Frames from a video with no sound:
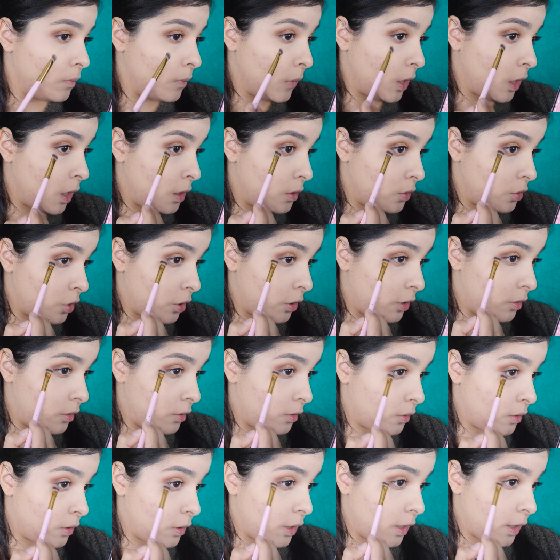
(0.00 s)
And try to
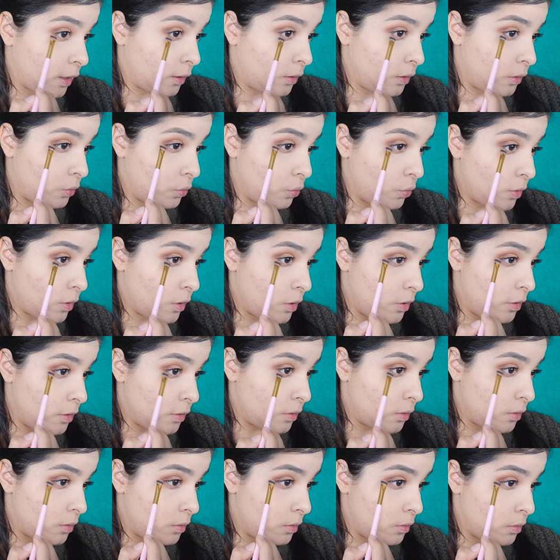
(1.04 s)
connect it with the
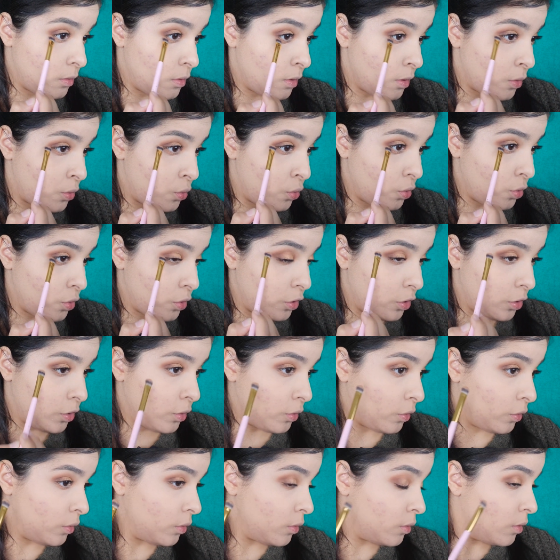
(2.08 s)

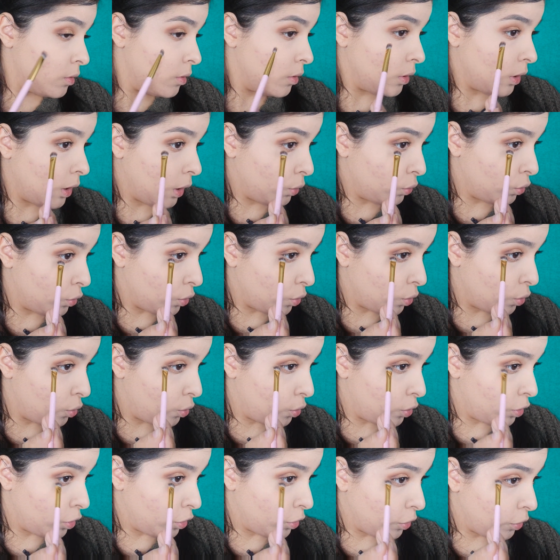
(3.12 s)
outer
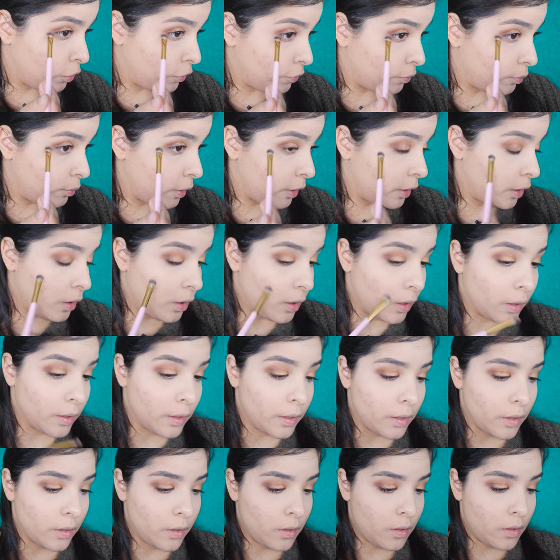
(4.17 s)
corner of my
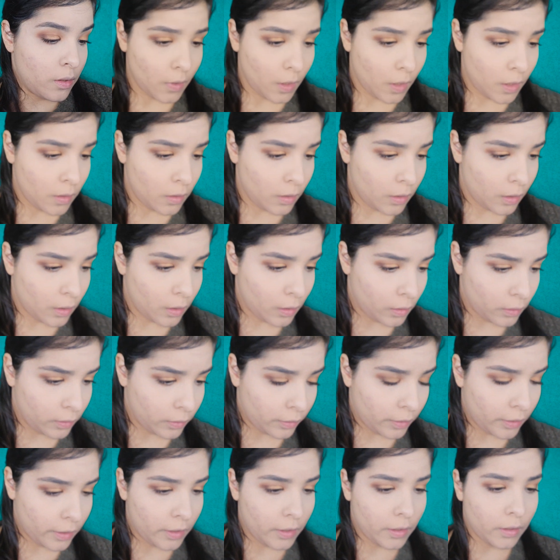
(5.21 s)
eye. And then I'll
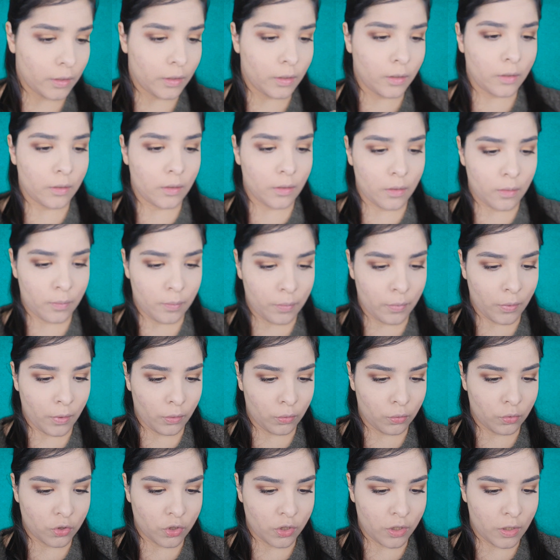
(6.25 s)
take the
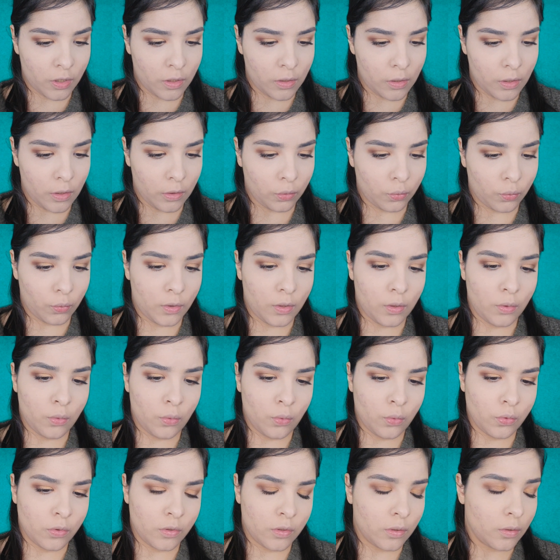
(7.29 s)
brown shade that we
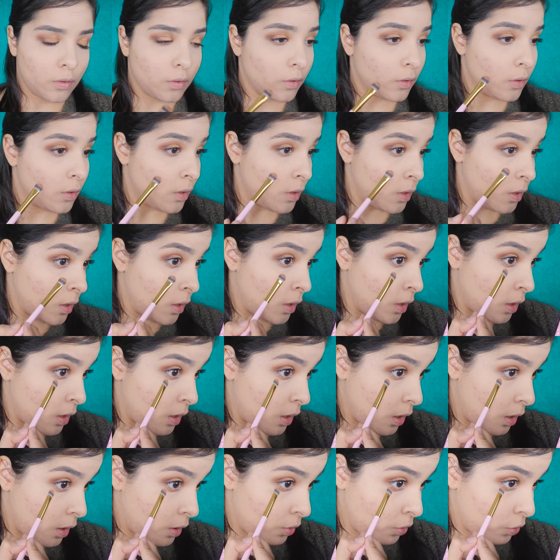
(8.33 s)
used
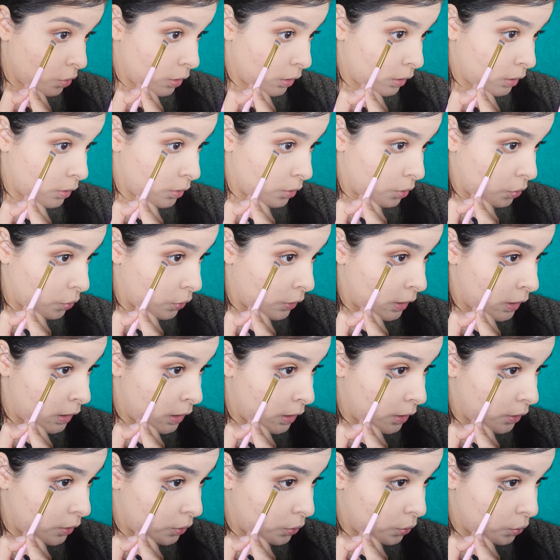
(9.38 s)
and run it
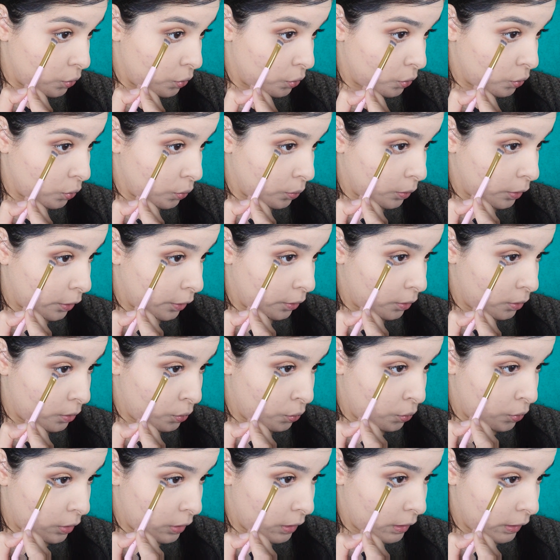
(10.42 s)
really close to my
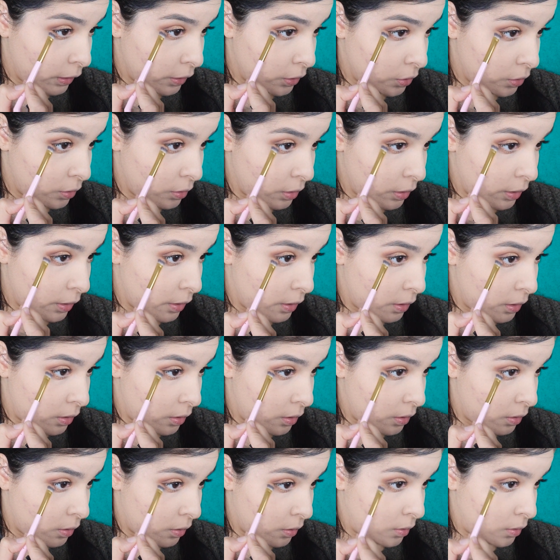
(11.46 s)
lower lash line.